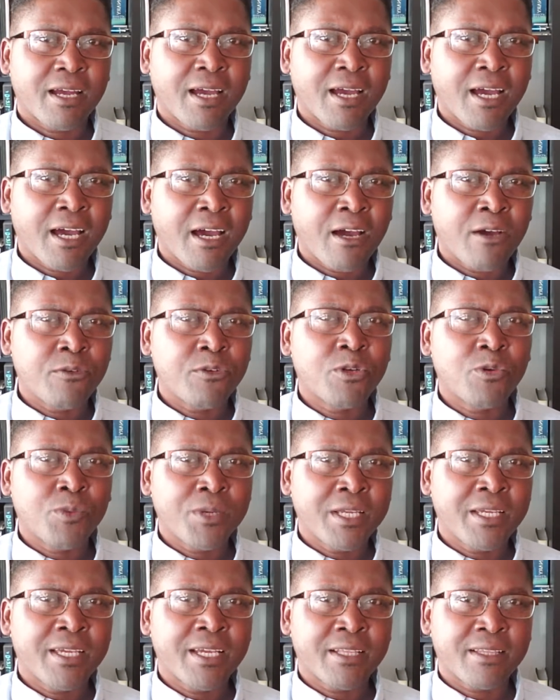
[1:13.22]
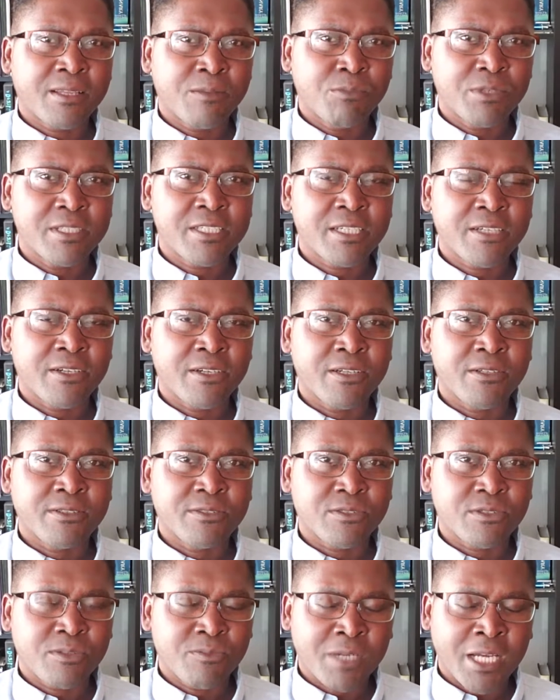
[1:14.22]
How do we get the material?
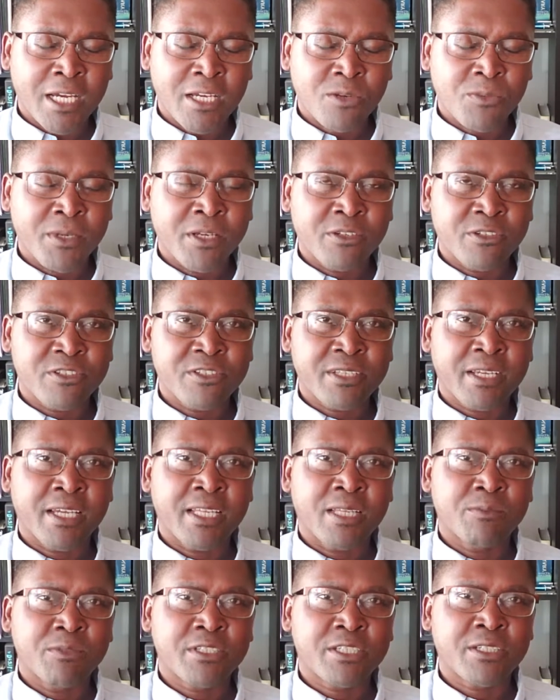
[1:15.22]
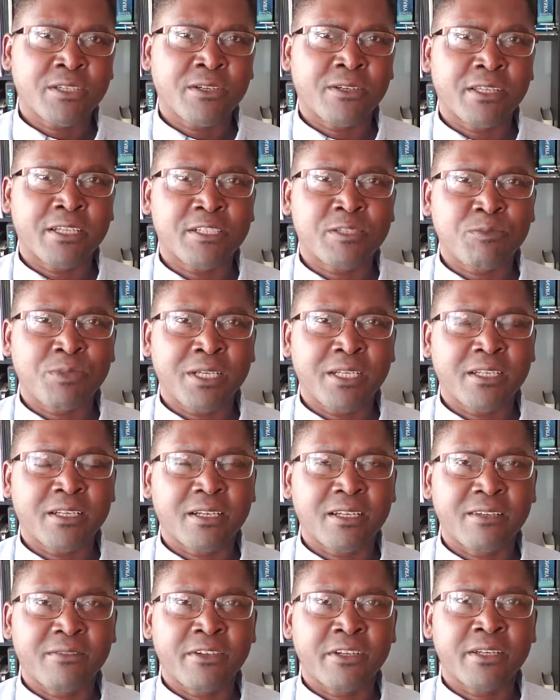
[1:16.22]
How do we understand the material that's being
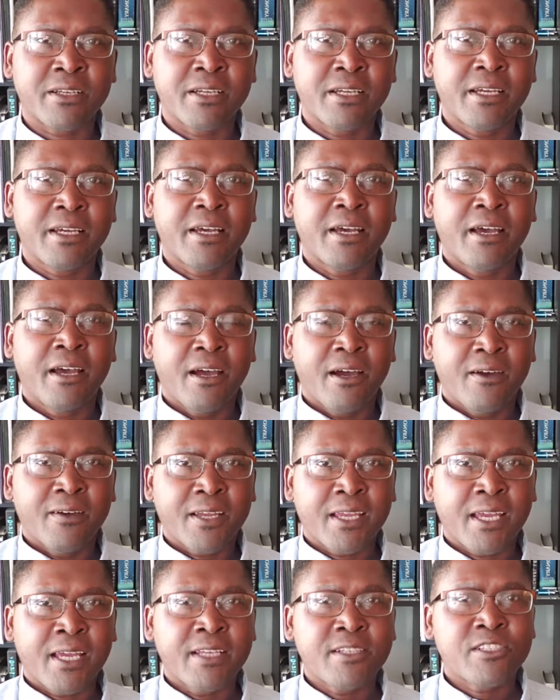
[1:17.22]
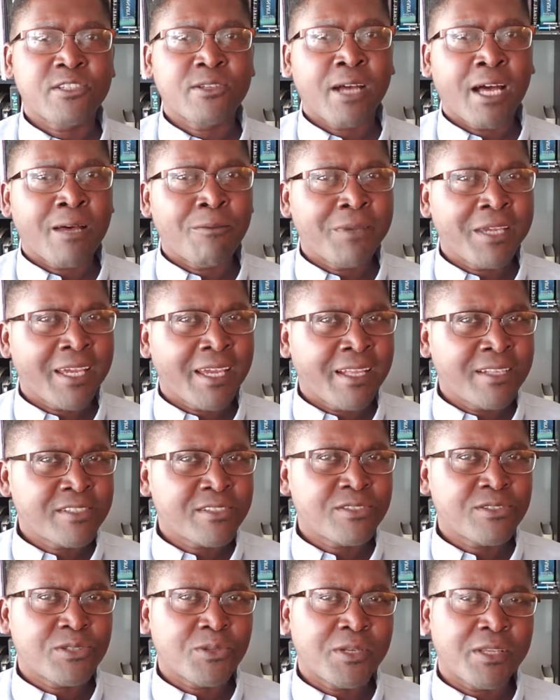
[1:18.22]
delivered? Okay, so I'll be
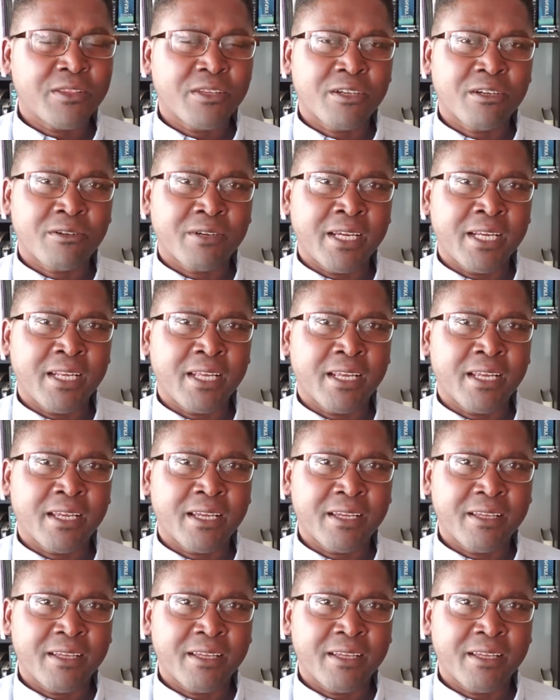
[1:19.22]
instituting the grading.